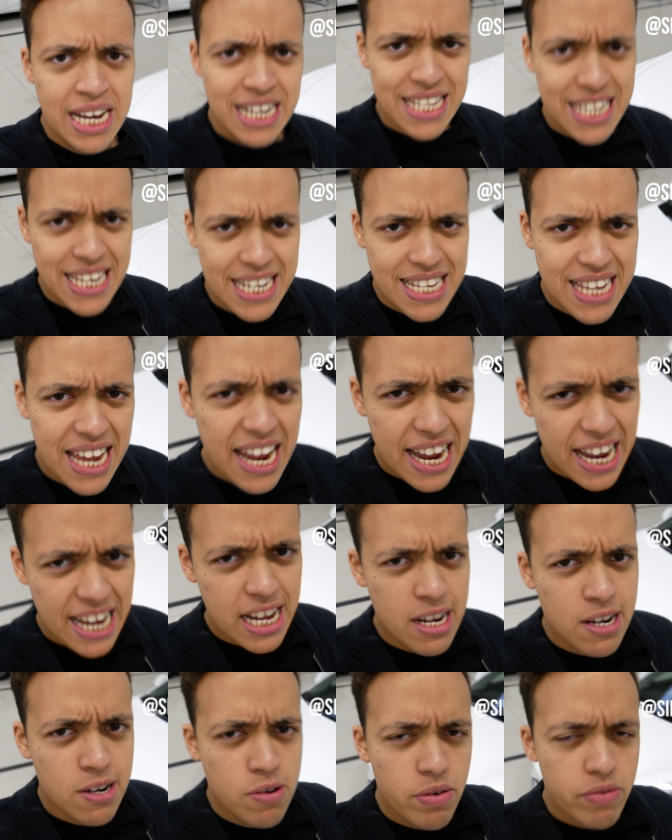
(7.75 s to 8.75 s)
Today
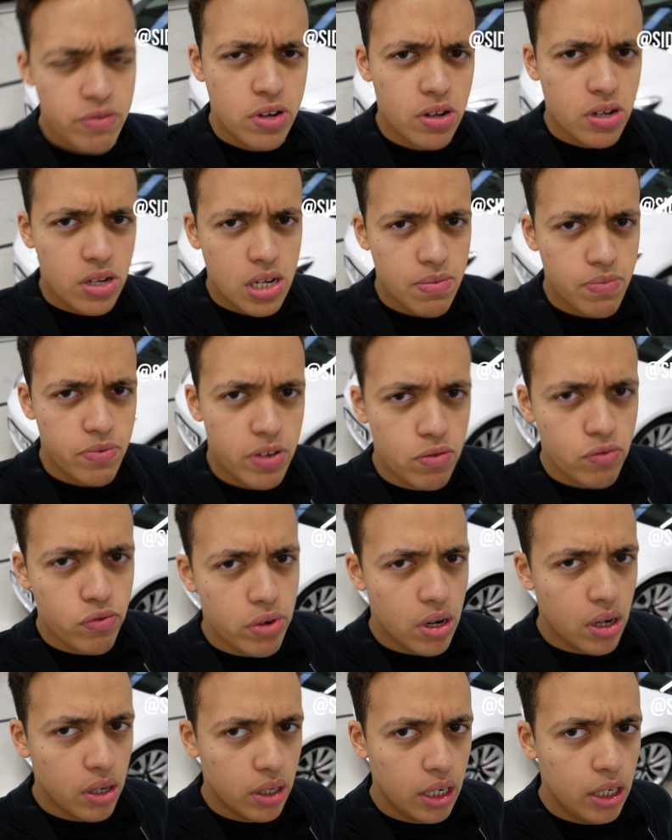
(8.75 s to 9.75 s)
we've got something
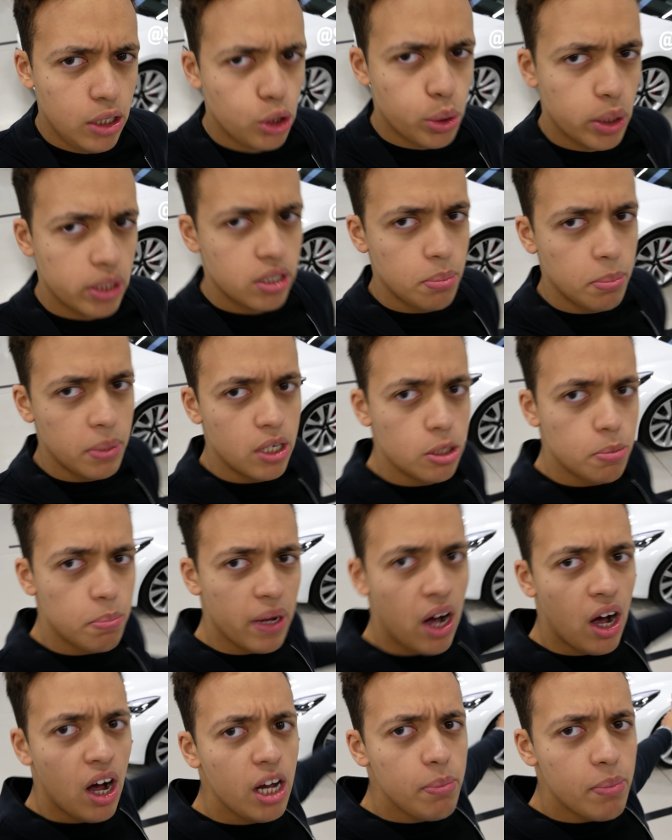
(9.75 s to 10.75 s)
rather interesting because
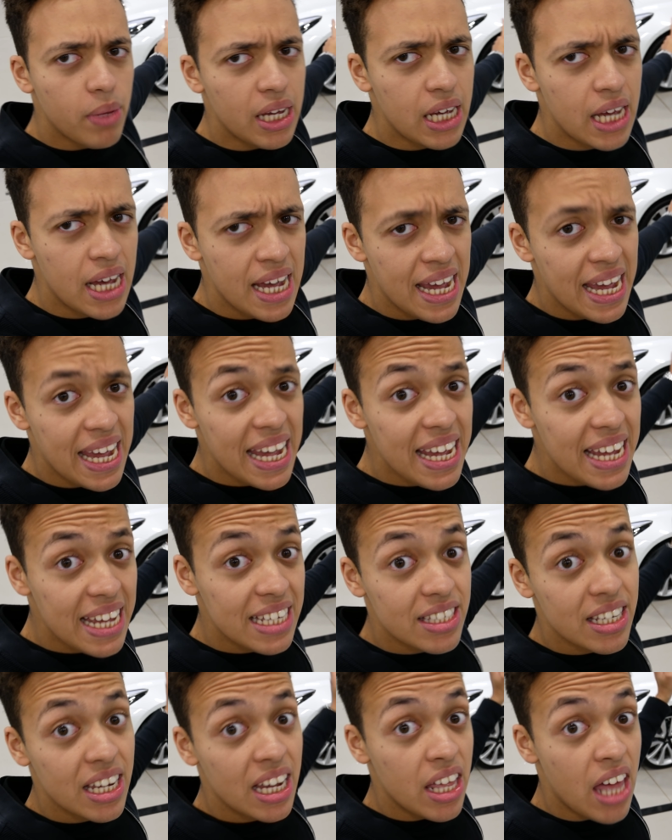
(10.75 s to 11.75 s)
behind me
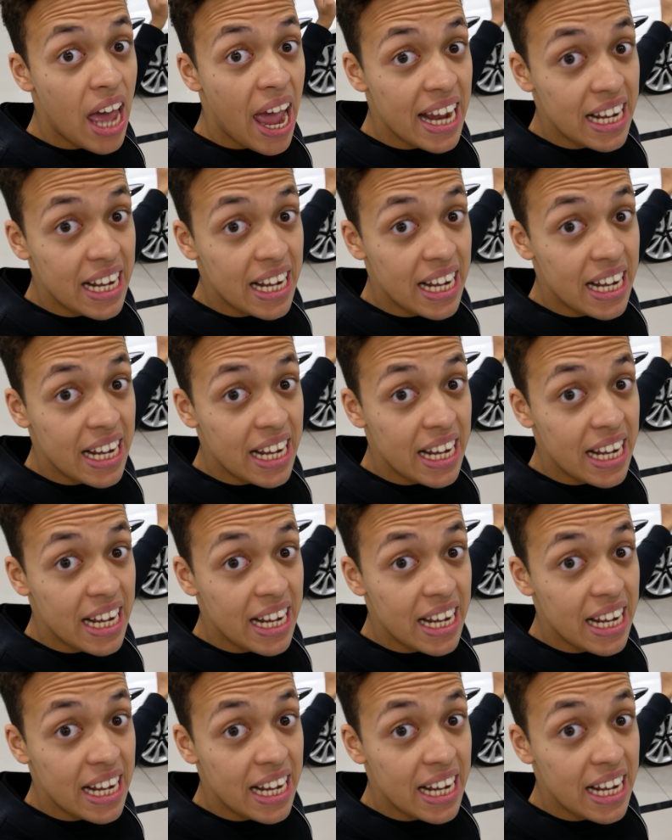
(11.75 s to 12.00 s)
is a